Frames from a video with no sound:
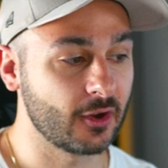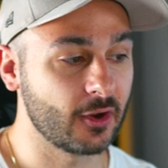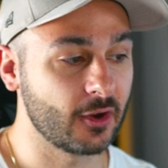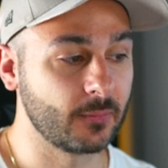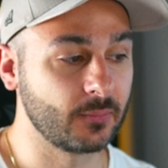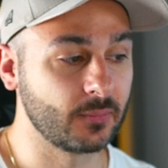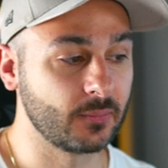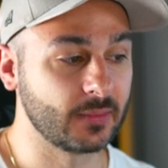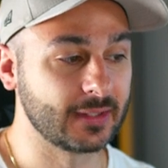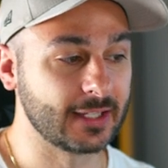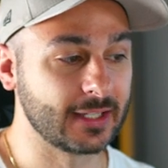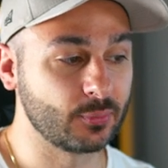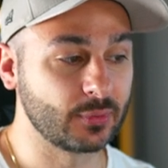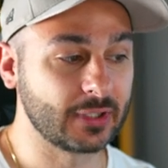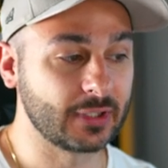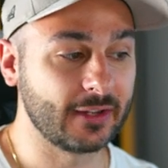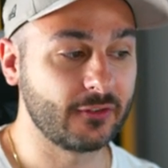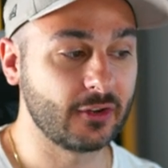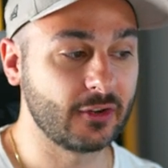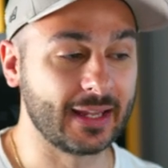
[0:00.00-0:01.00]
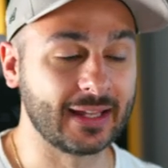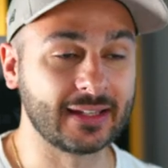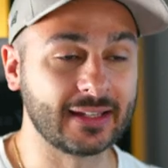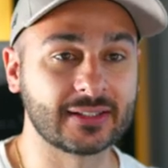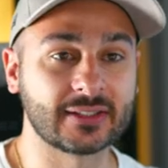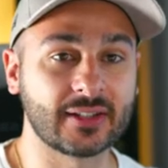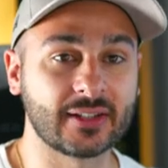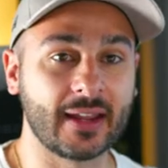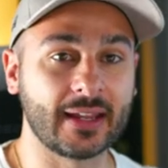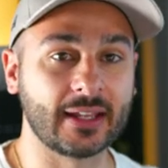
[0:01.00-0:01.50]
So this will give you
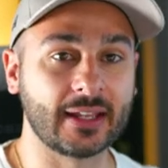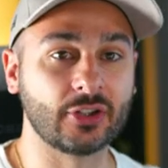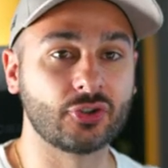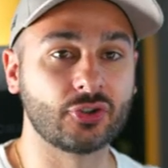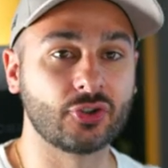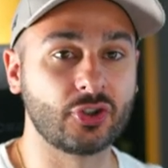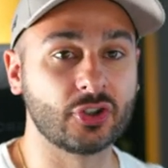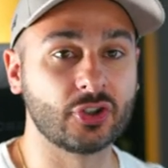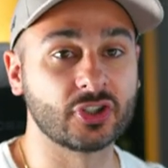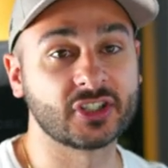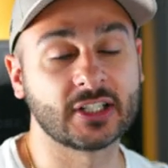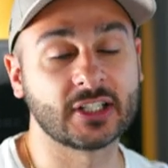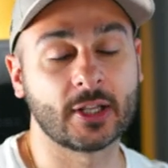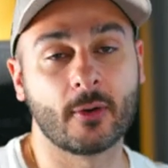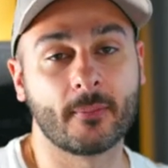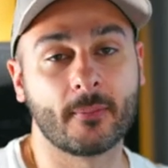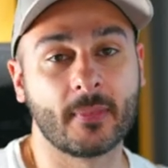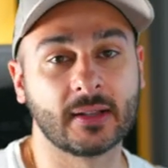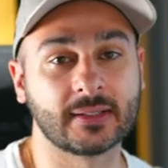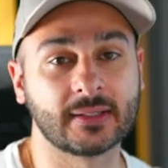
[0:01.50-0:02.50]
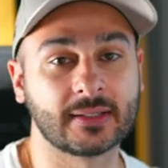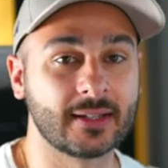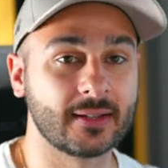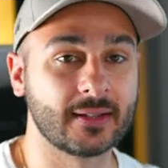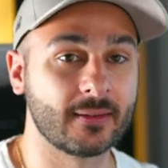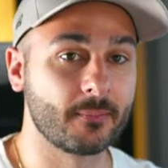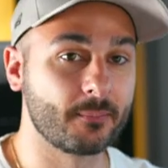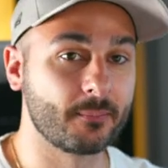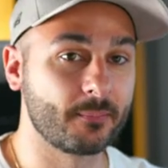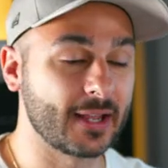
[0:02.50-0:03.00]
insight into your slower months,
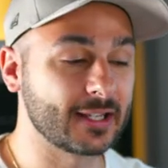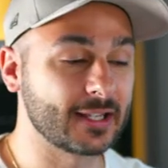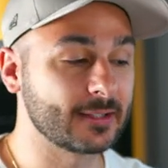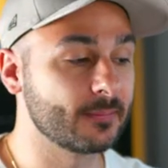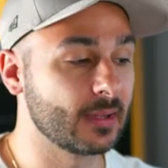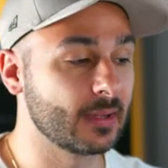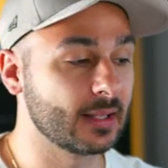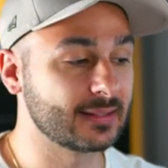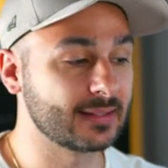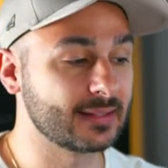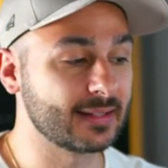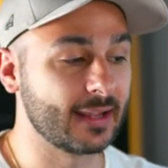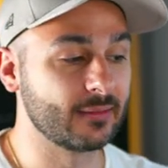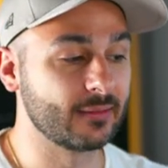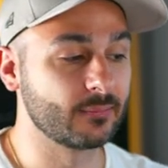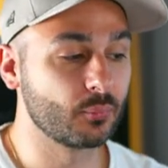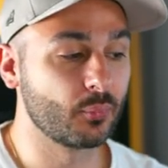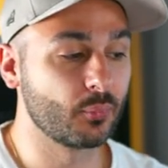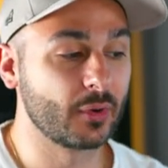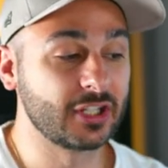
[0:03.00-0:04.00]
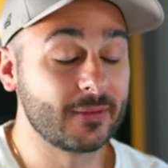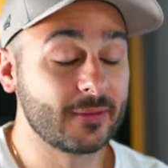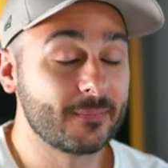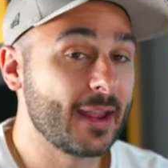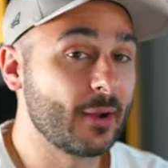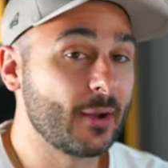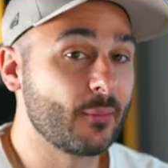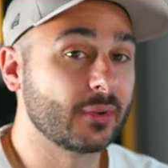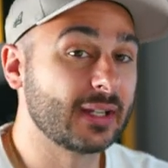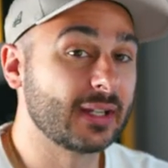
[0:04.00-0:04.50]
best months, and when you
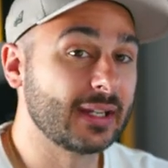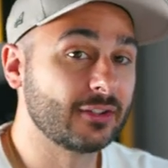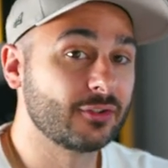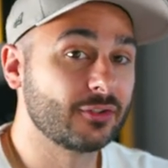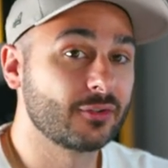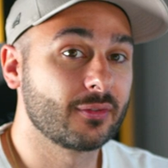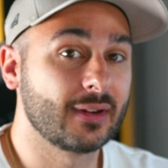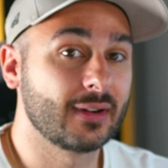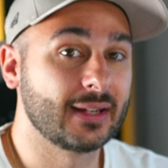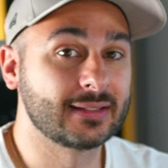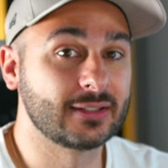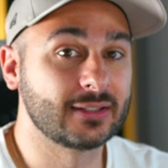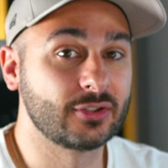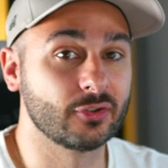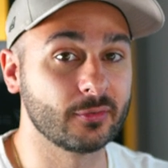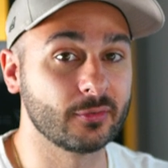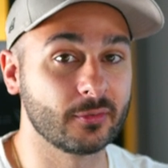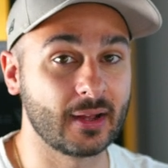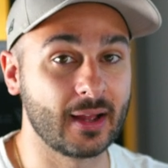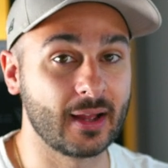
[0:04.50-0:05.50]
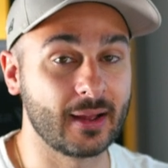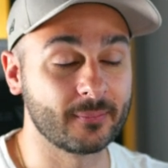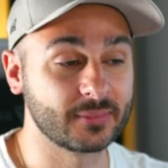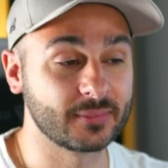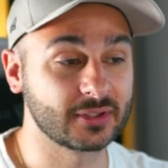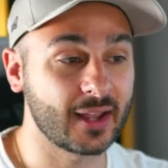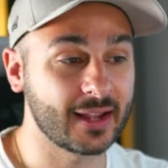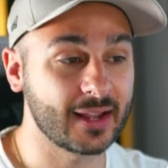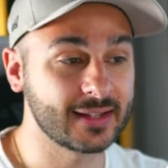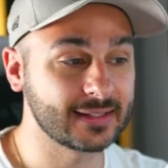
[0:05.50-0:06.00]
may want to increase your
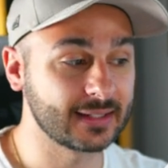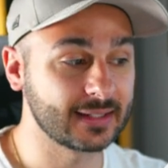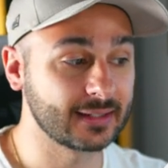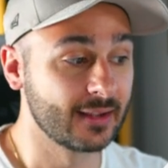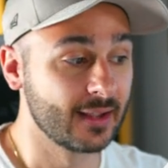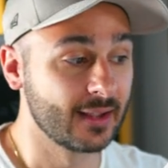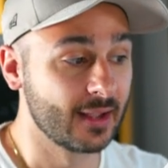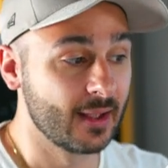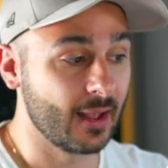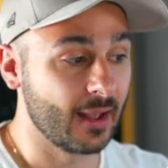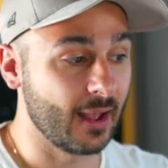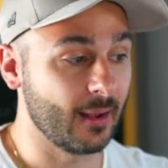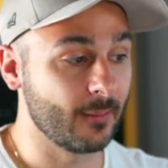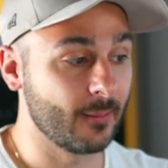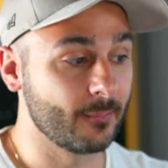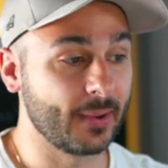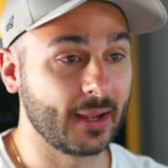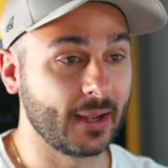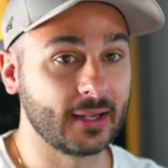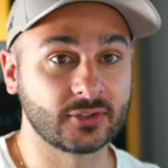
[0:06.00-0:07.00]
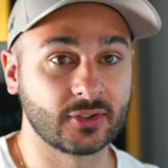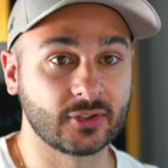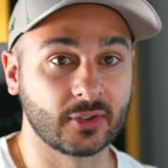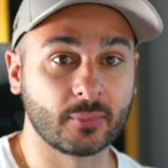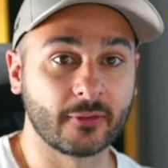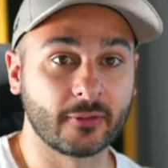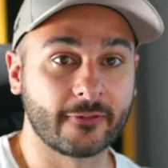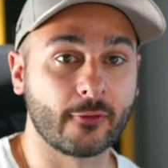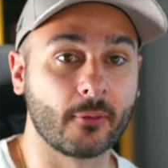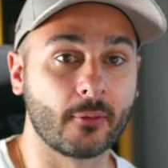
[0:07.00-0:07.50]
sizing based
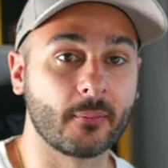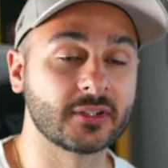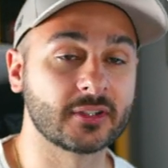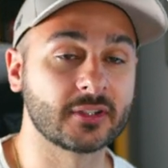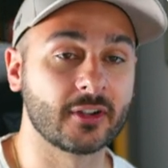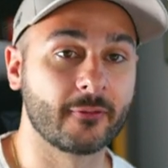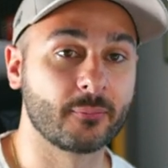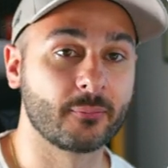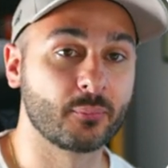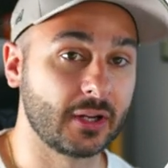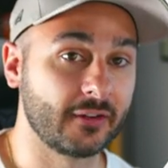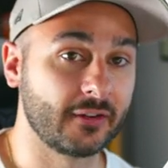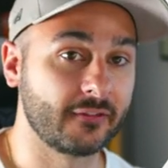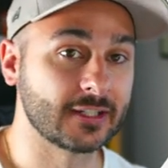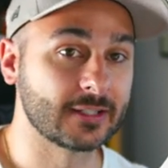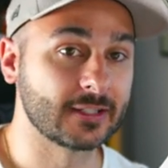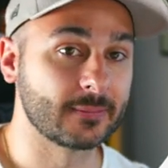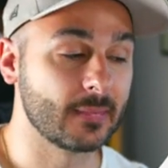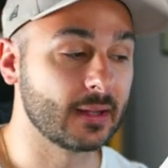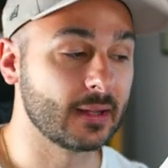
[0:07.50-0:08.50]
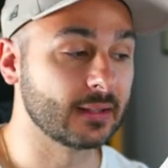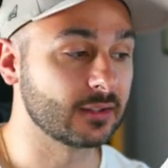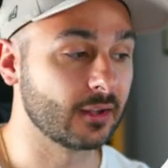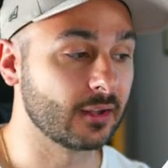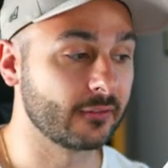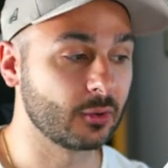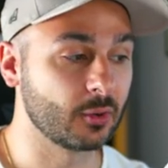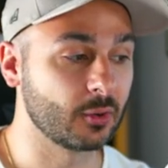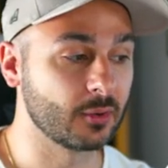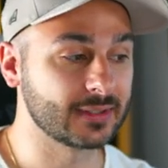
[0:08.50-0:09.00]
on performance of previous
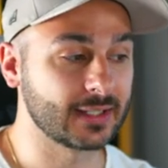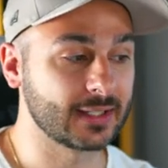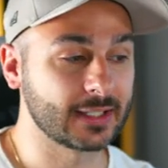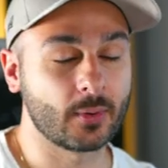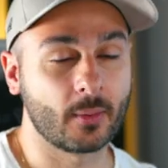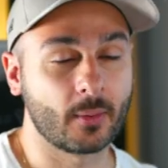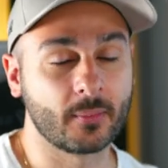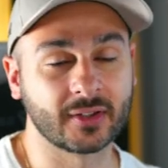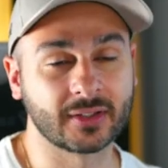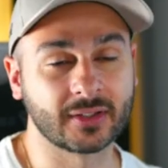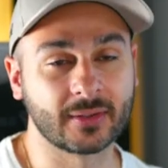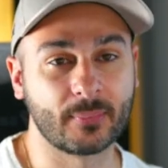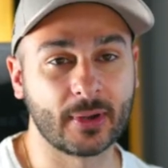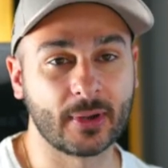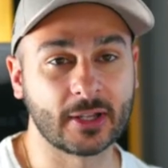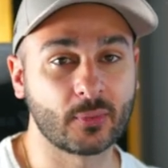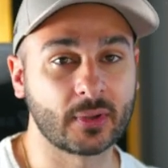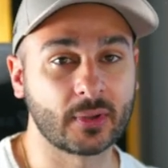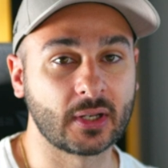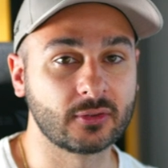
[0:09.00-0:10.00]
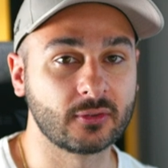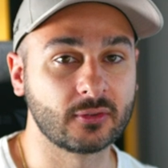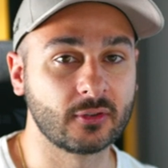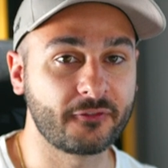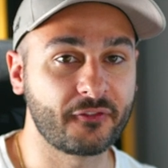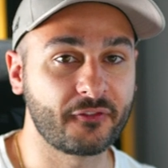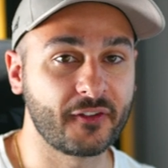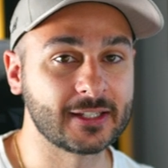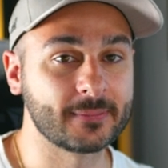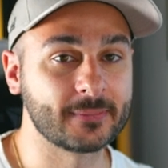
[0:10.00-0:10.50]
months. Of course, that's probably not the best way to
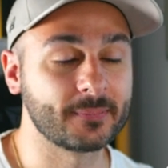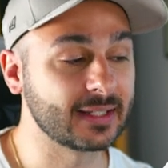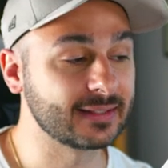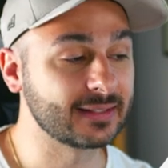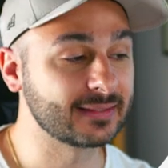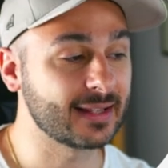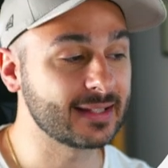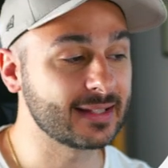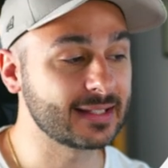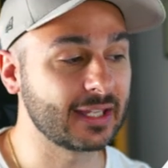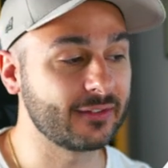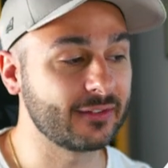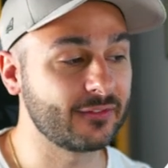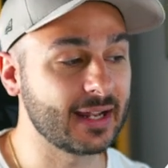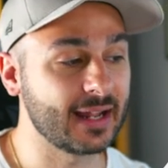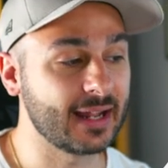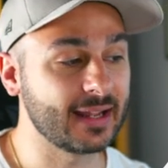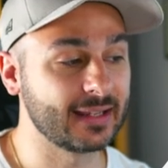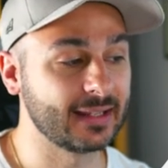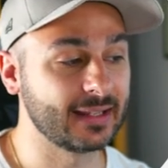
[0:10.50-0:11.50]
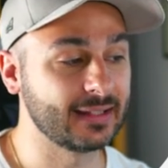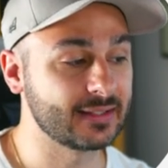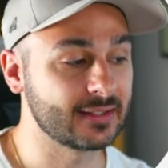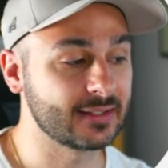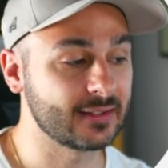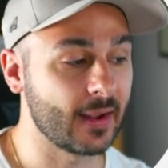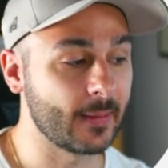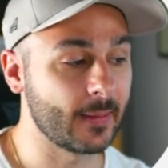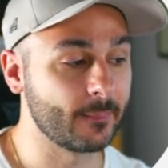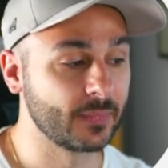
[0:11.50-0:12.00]
do things, but it does give you that
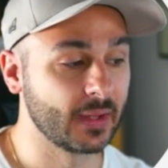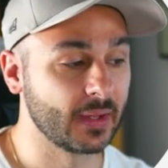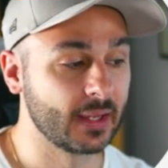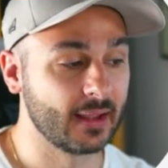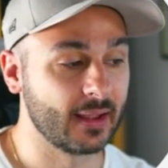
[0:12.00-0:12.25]
insight.